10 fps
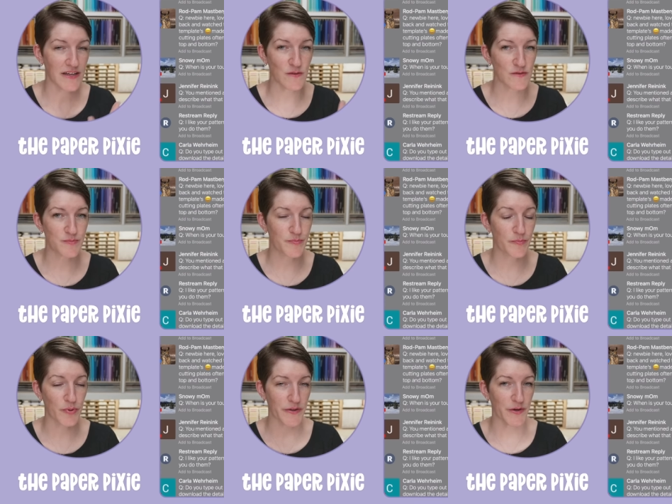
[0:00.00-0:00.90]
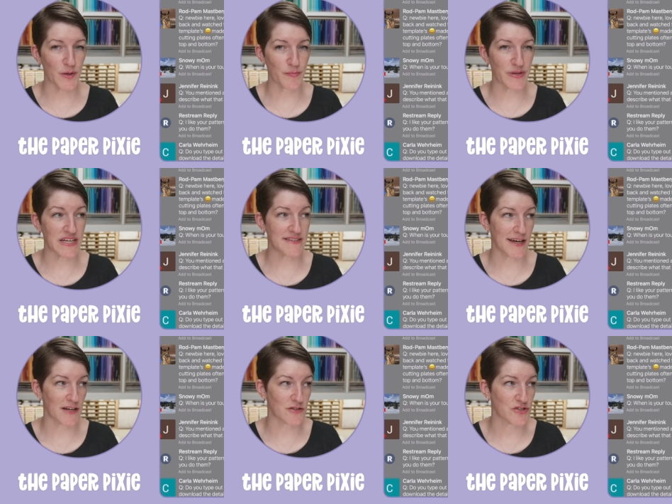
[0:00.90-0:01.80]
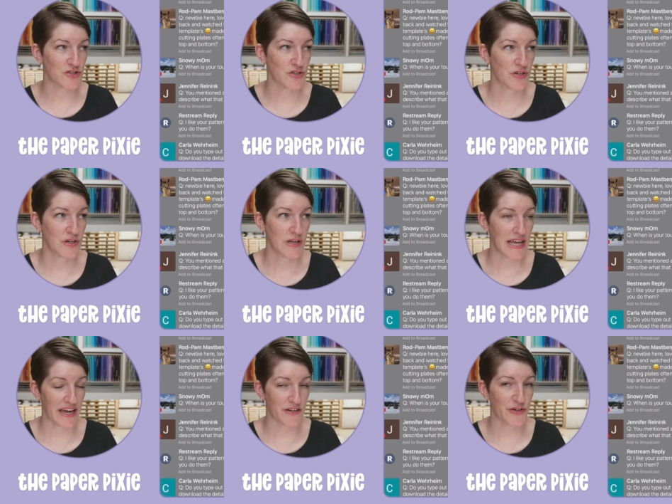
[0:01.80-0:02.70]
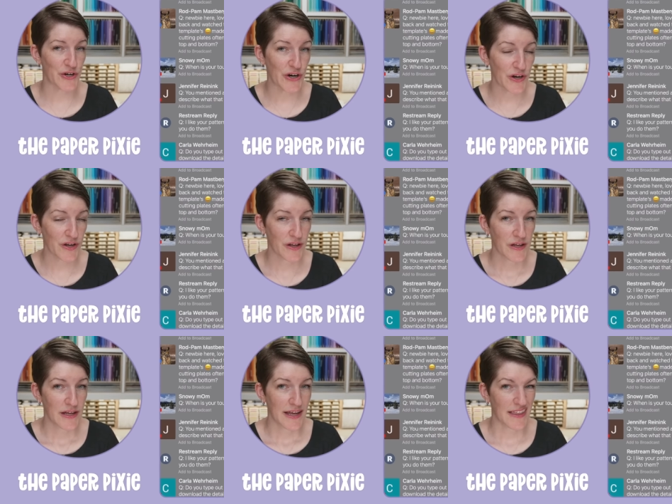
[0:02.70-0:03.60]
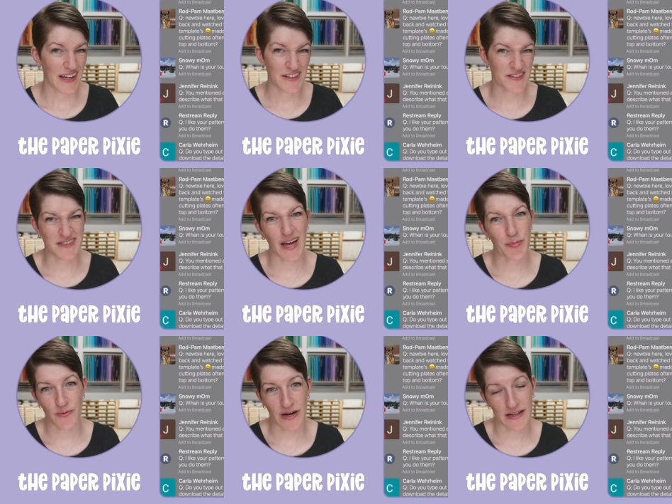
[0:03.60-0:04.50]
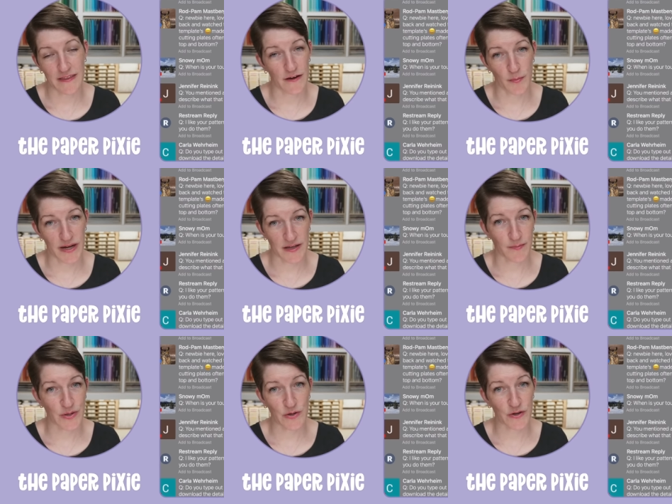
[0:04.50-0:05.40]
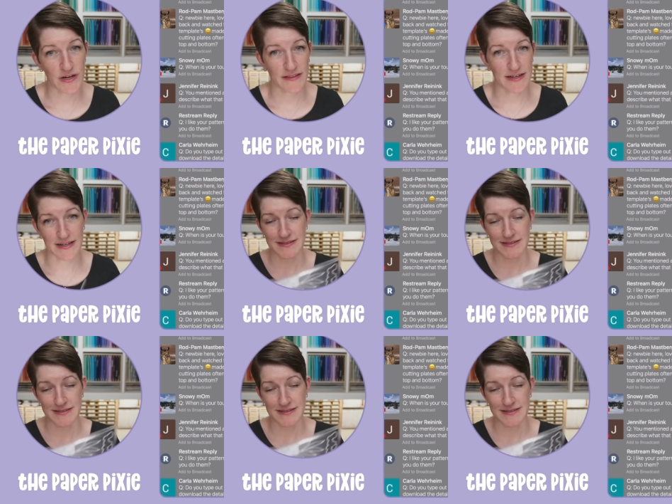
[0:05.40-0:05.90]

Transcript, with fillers: I use Brother P-Touch Editor, and I just type it right in there on my computer, and then